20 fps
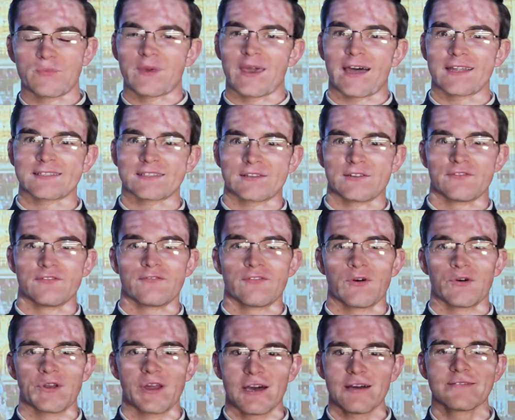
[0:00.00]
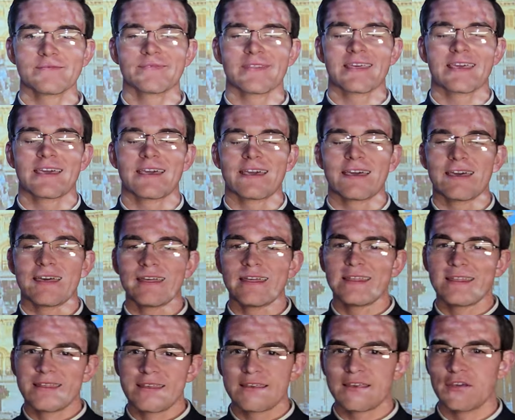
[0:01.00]
Piazza Navona.
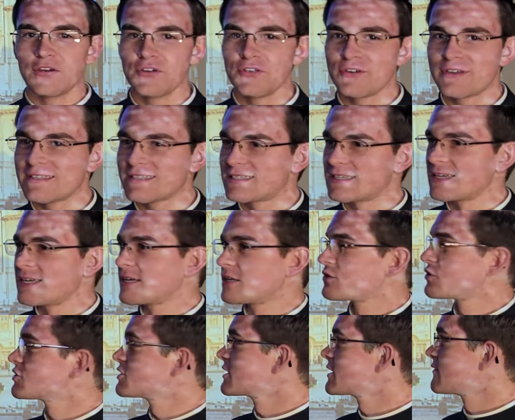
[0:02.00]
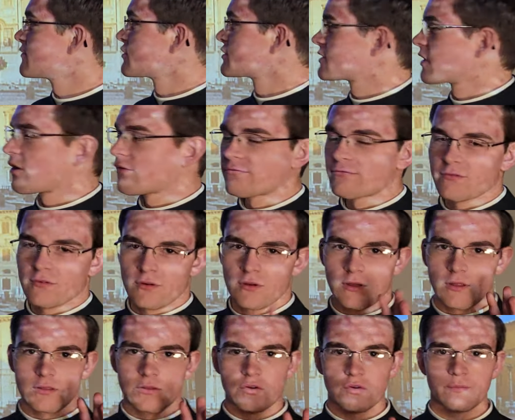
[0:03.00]
Here you can see, just to give yourself
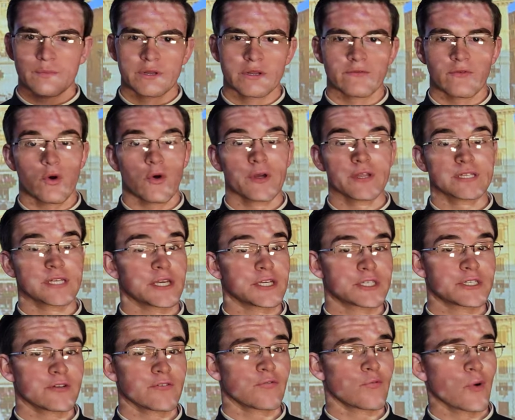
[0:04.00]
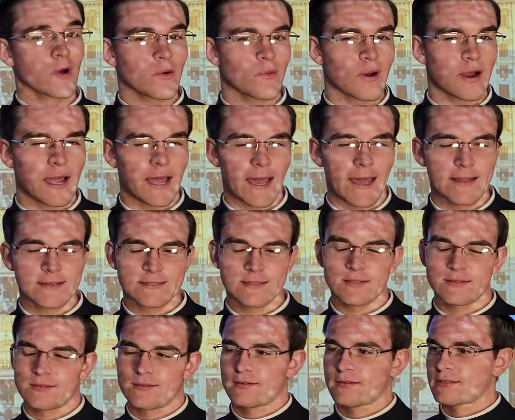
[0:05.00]
a little bit of orientation of where we're at
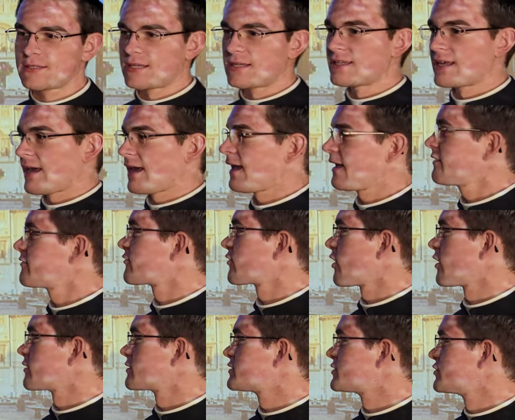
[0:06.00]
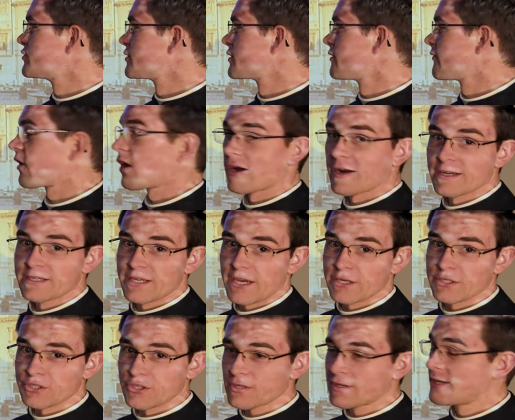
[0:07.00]
today for our tour of
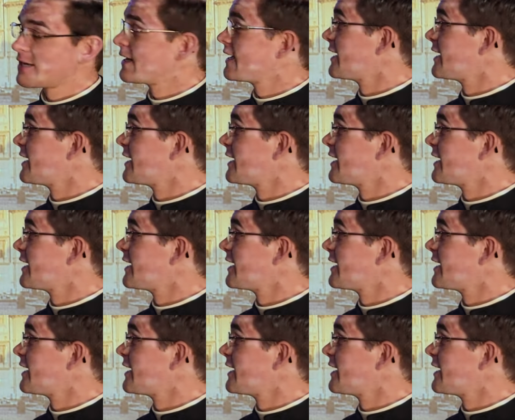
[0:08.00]
architecture,